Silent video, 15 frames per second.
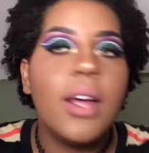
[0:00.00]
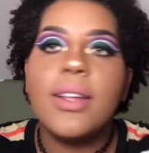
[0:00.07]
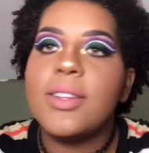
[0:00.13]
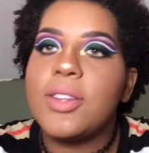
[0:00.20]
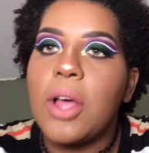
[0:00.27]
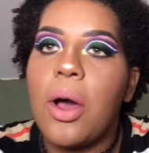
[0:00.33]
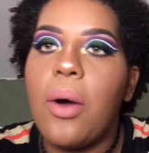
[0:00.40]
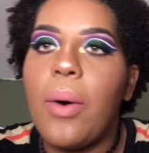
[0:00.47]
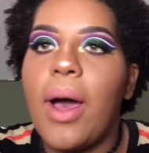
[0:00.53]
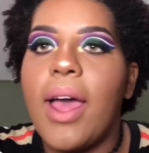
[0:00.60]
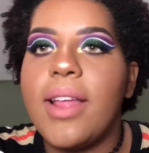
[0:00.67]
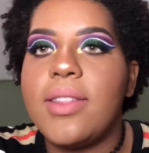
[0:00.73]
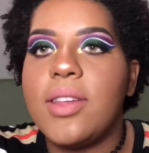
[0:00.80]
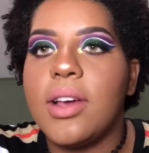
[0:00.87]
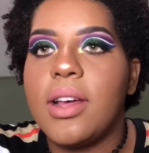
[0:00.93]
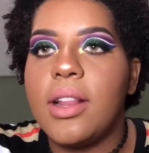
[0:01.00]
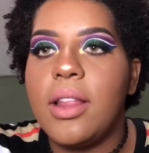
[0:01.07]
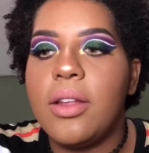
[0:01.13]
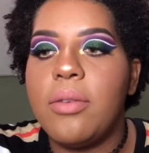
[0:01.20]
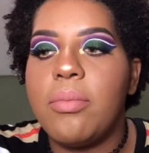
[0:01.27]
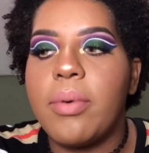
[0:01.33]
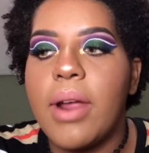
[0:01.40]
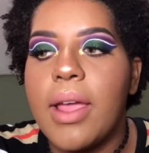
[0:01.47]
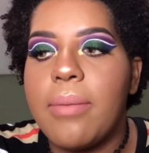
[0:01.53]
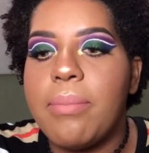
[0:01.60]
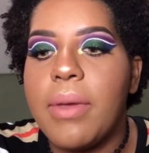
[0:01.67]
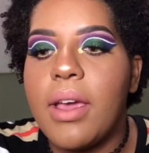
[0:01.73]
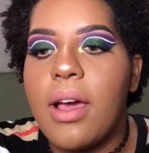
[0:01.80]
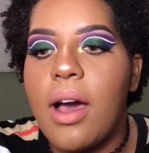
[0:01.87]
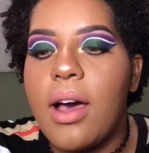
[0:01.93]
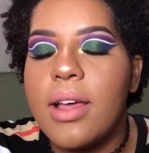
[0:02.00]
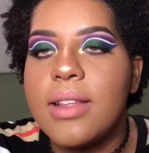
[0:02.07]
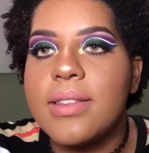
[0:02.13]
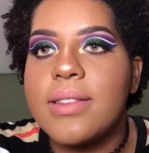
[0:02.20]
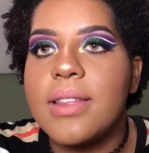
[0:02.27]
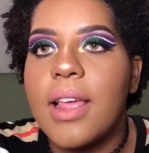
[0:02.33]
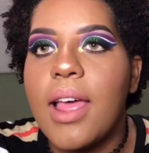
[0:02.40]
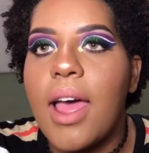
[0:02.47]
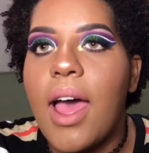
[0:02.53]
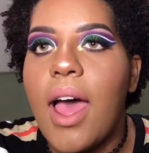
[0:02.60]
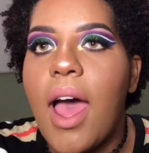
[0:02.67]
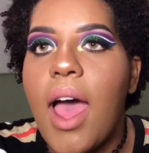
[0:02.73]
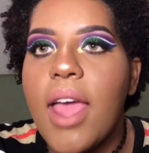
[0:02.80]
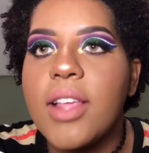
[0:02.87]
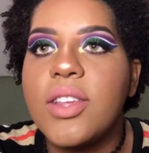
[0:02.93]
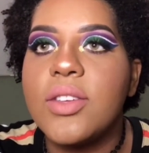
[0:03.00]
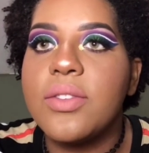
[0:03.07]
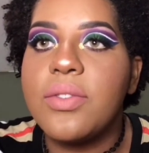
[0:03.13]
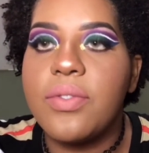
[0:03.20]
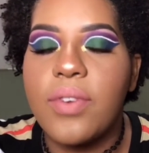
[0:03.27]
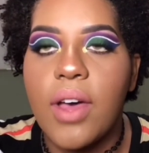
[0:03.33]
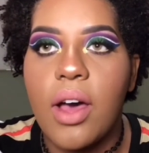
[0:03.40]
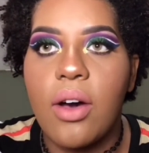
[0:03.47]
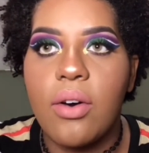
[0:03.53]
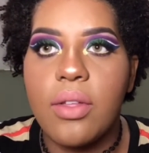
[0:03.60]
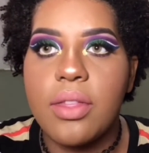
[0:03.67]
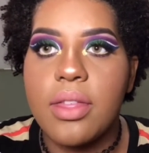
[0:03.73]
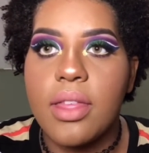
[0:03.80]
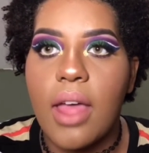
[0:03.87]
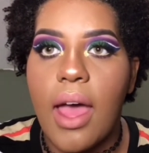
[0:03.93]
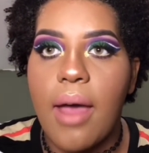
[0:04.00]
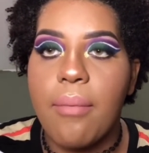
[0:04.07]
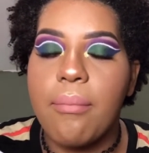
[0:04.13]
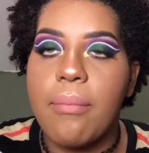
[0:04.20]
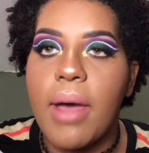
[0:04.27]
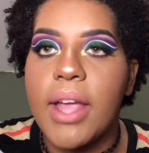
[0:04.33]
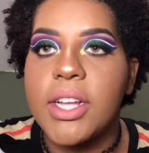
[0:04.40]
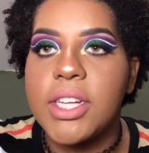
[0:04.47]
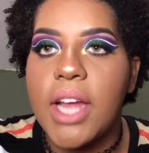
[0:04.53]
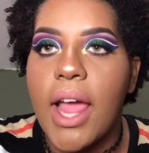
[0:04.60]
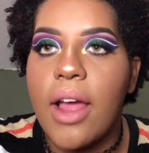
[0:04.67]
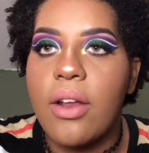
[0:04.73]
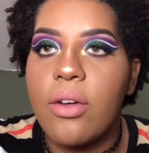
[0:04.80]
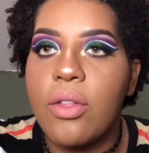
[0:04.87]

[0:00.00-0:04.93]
So I took a little break because I just felt that my channel,